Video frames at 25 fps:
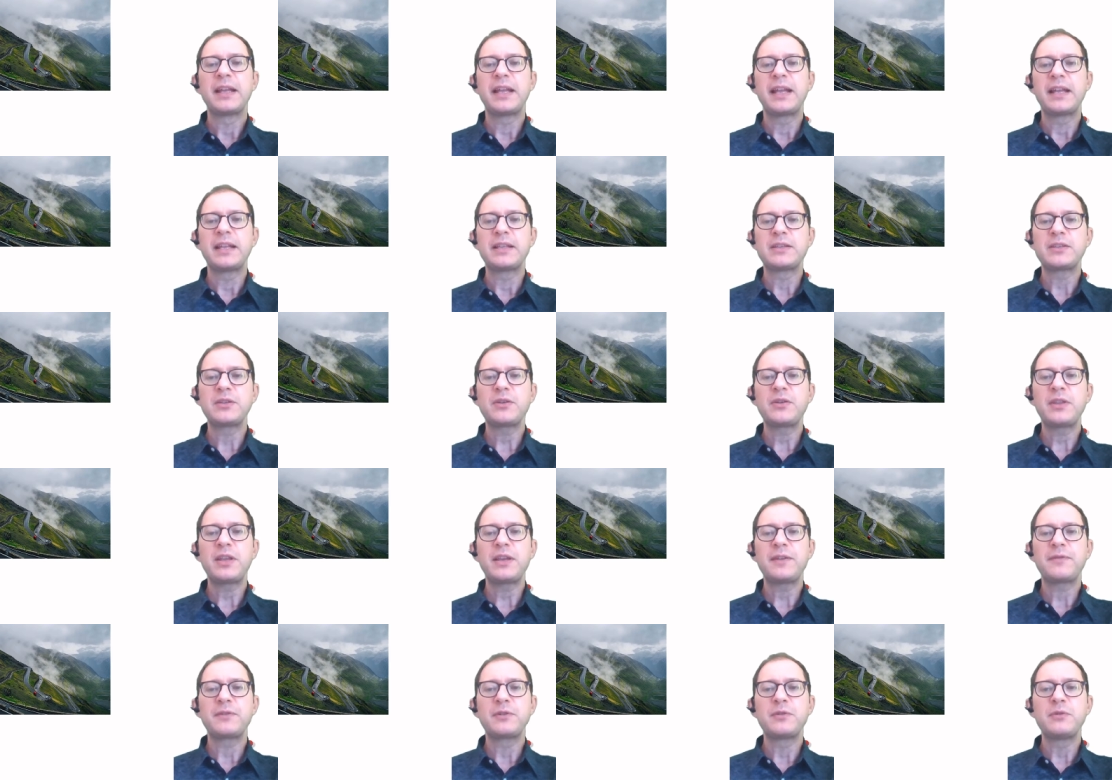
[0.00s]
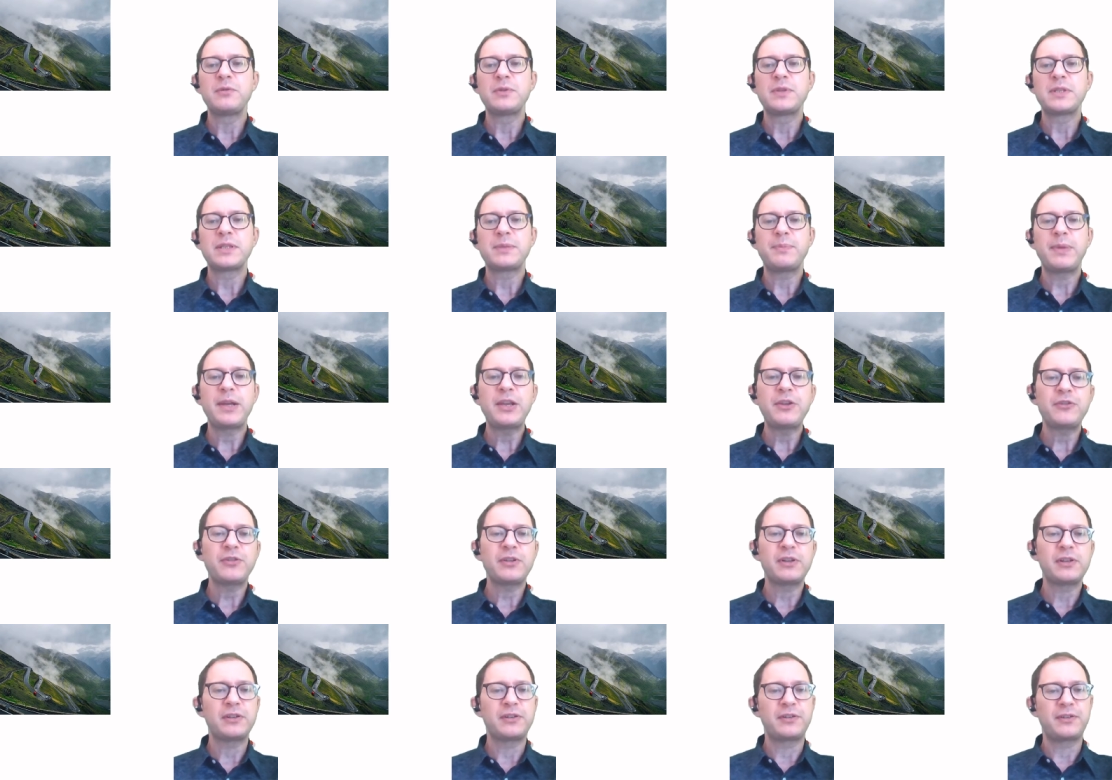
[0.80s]
And so they have good
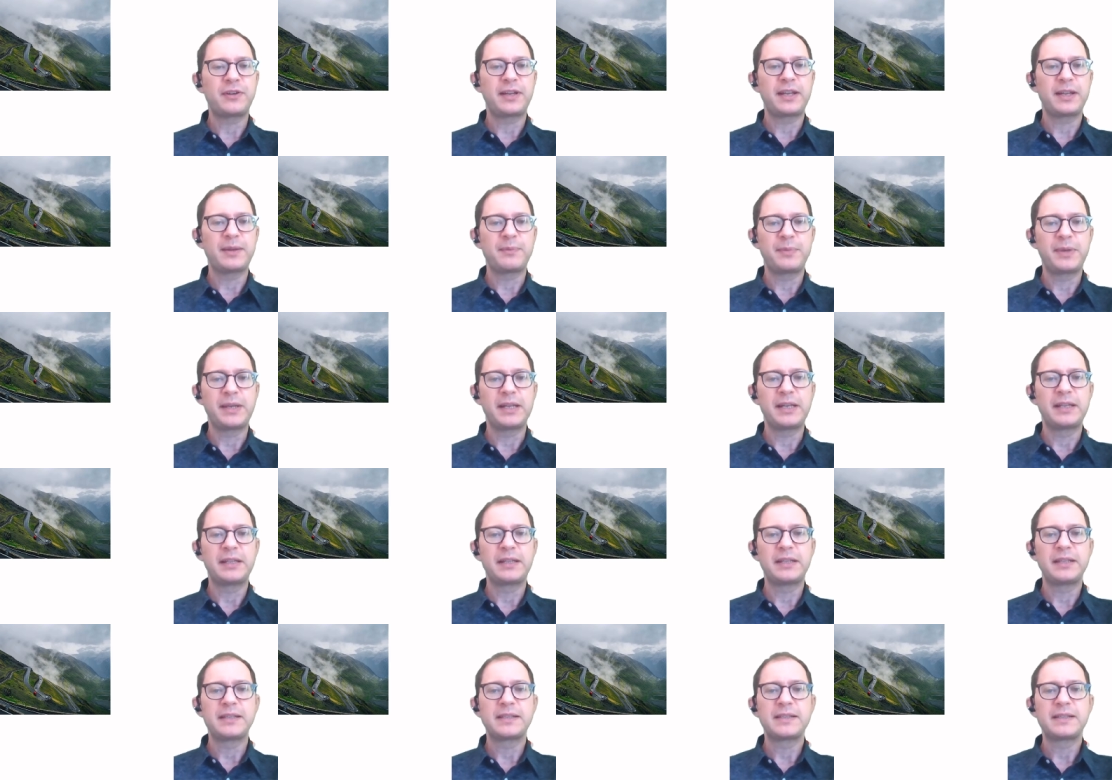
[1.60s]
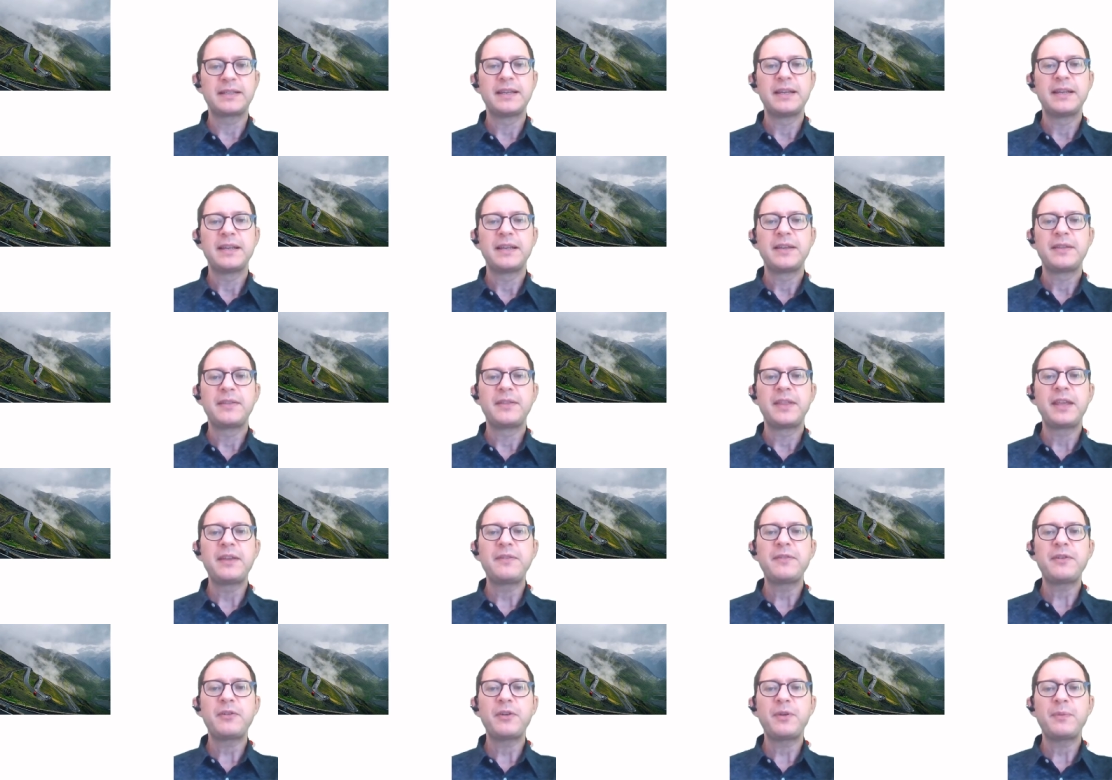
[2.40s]
spatial learning abilities. They
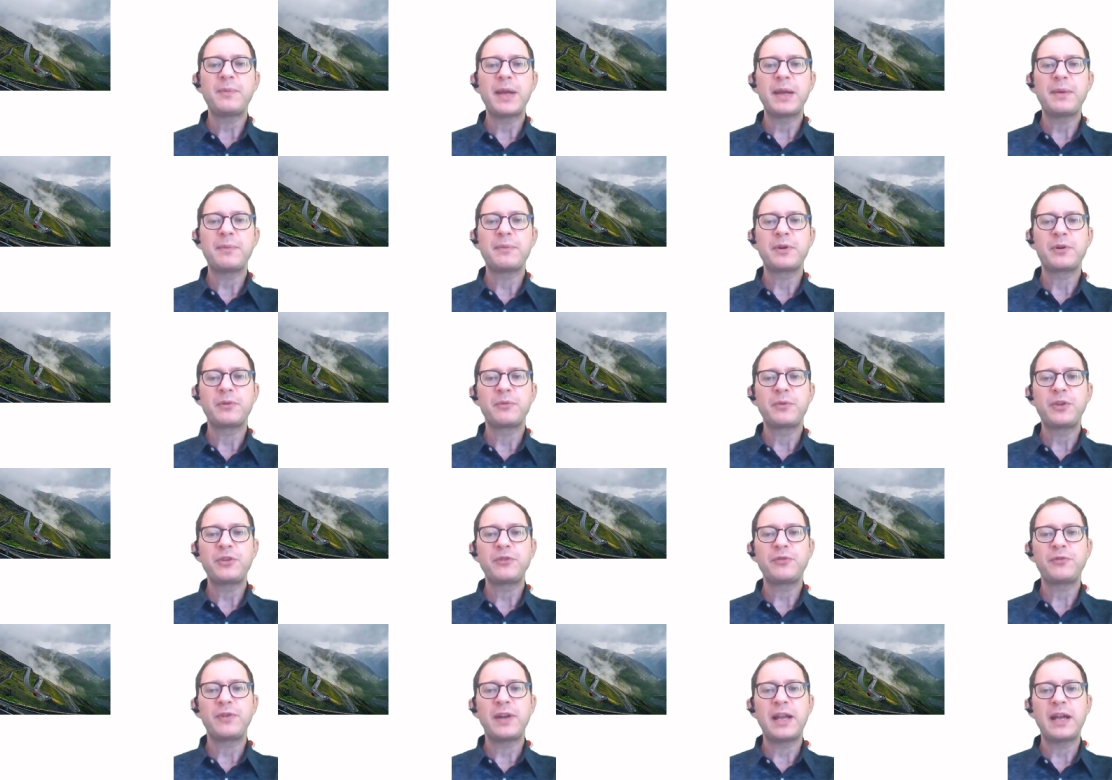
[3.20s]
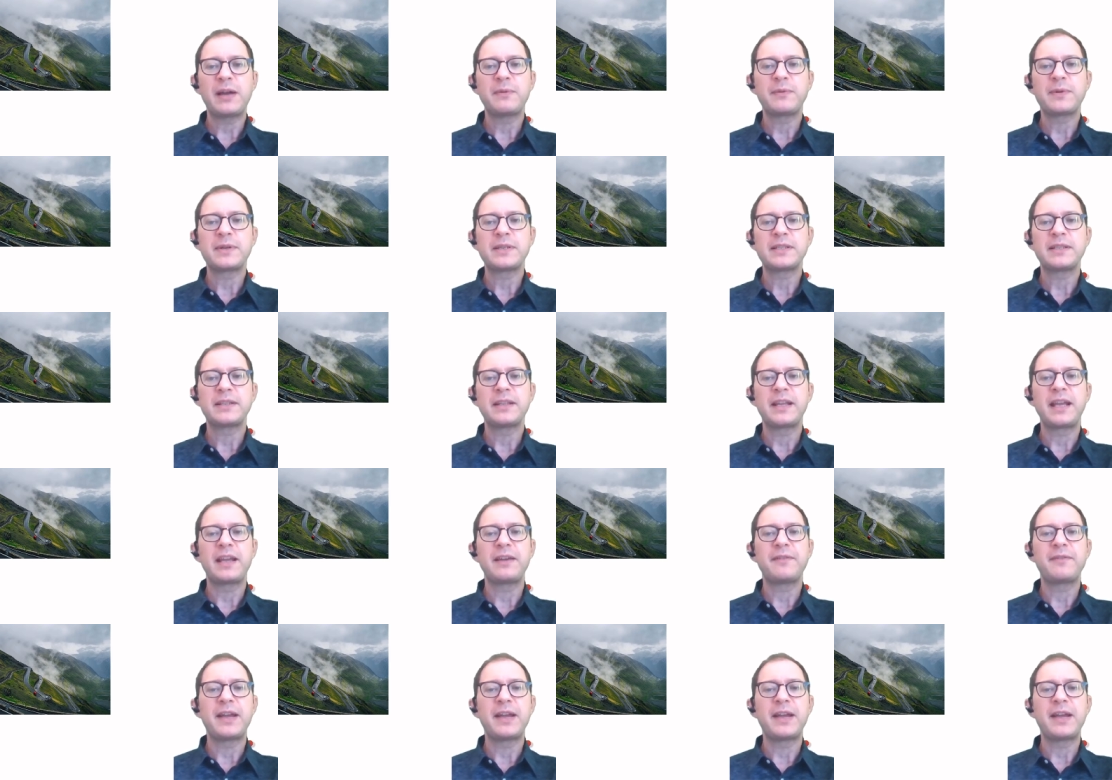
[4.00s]
even remember which flowers they have